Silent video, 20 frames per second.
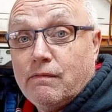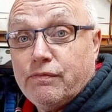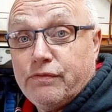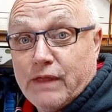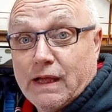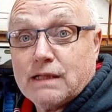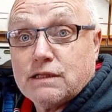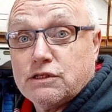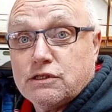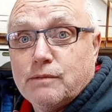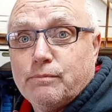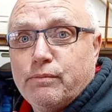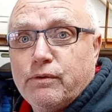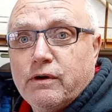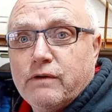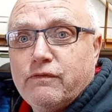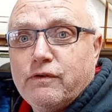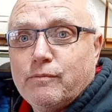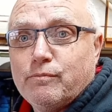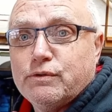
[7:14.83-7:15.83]
that's the
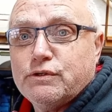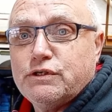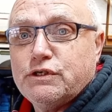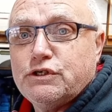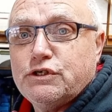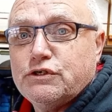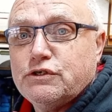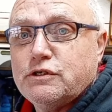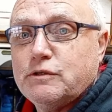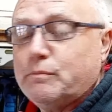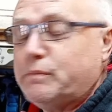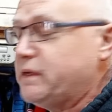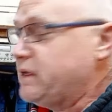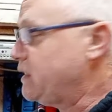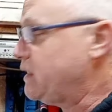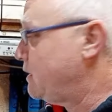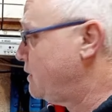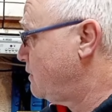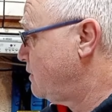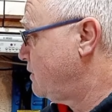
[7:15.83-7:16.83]
perfect position to
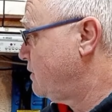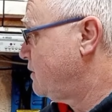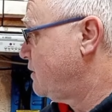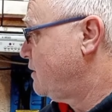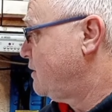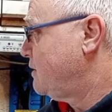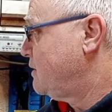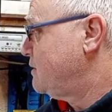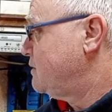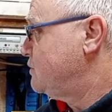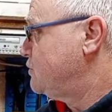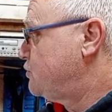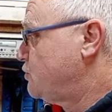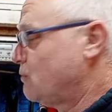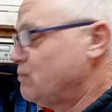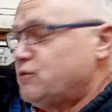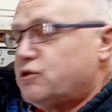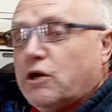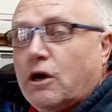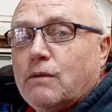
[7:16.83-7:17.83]
be in.
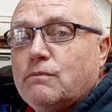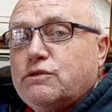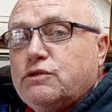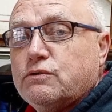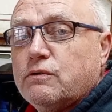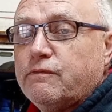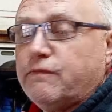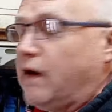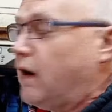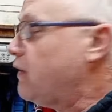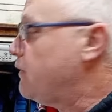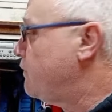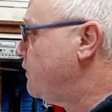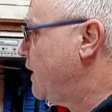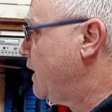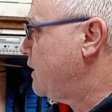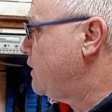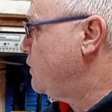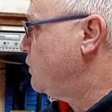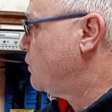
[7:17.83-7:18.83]
Sometimes you'll find
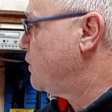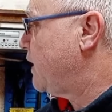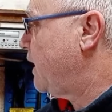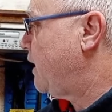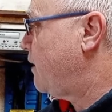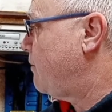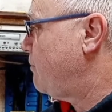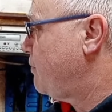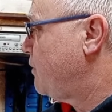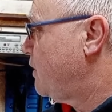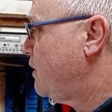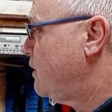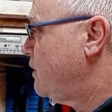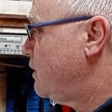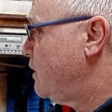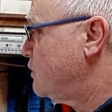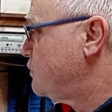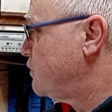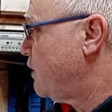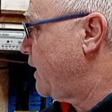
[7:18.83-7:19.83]
that you'll get
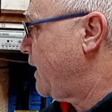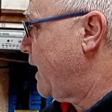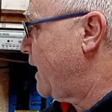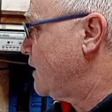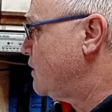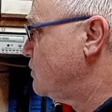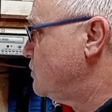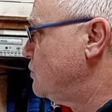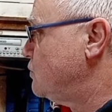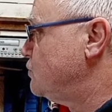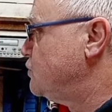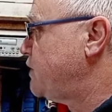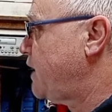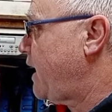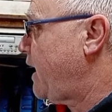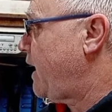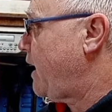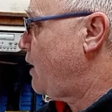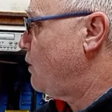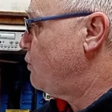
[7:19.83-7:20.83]
a diagonal
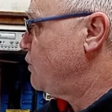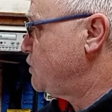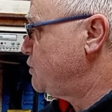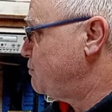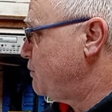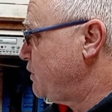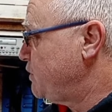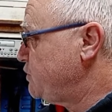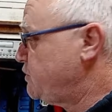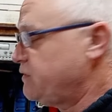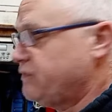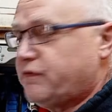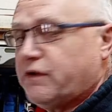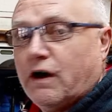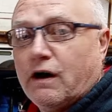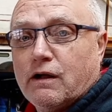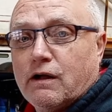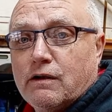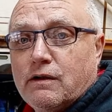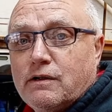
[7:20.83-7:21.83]
tear, which means you've
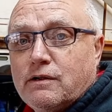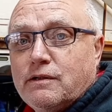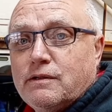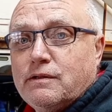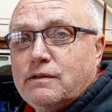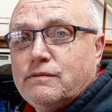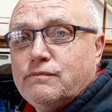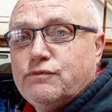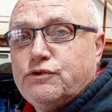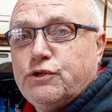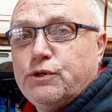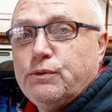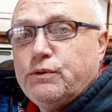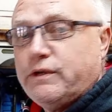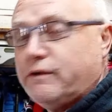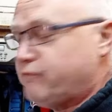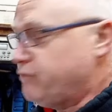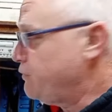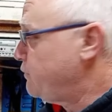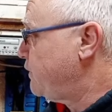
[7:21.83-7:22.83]
got two
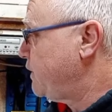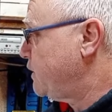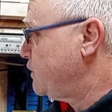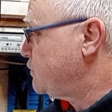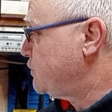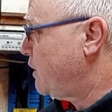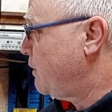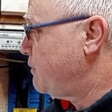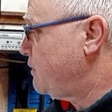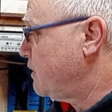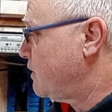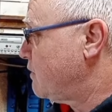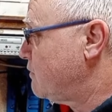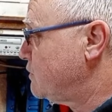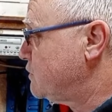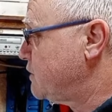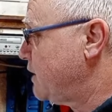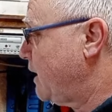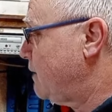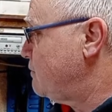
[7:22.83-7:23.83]
different things going on at
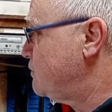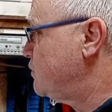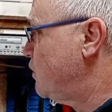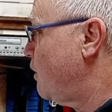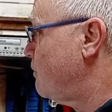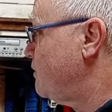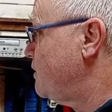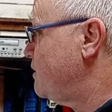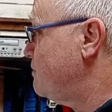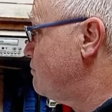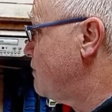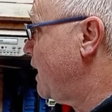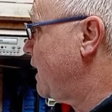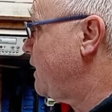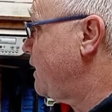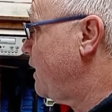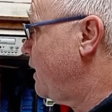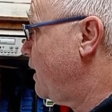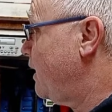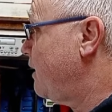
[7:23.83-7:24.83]
the same time. You
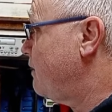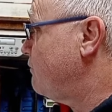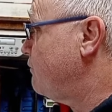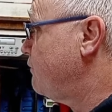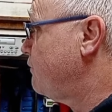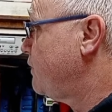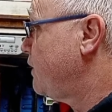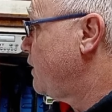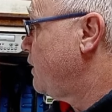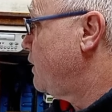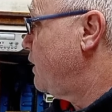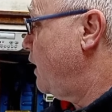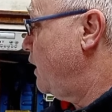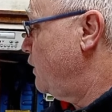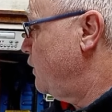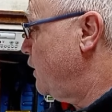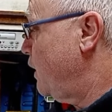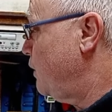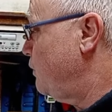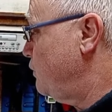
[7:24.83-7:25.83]
may have a
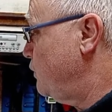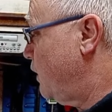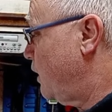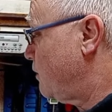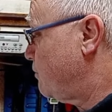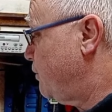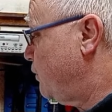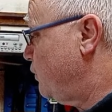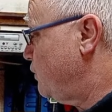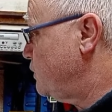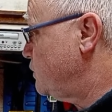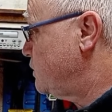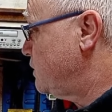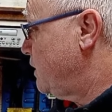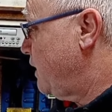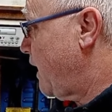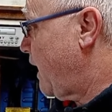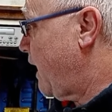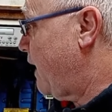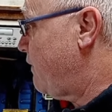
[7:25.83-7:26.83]
low knock point
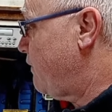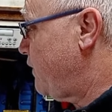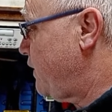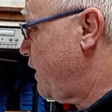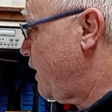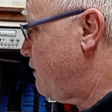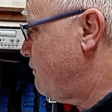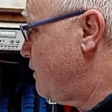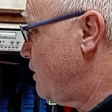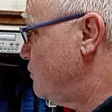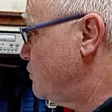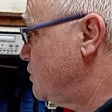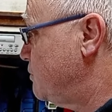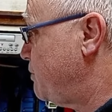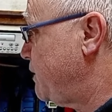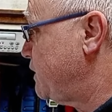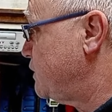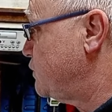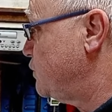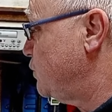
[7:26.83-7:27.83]
and the arrow's a
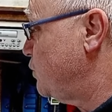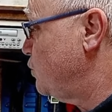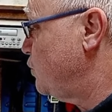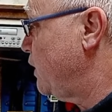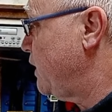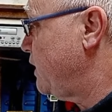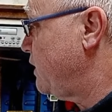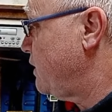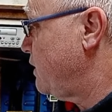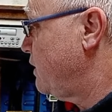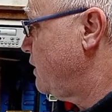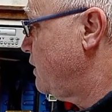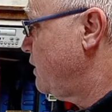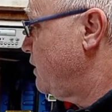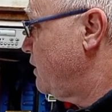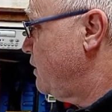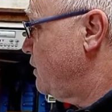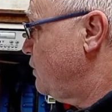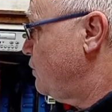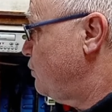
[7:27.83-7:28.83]
bit too weak,
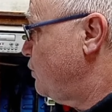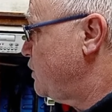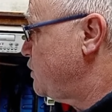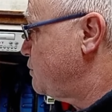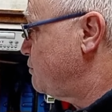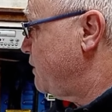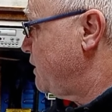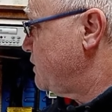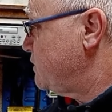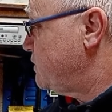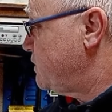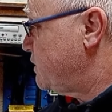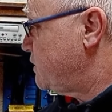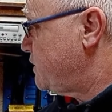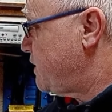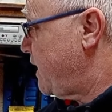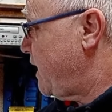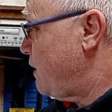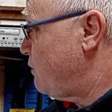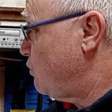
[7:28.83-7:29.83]
which means the
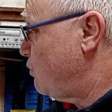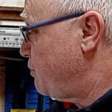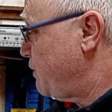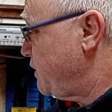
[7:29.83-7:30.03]
tear will be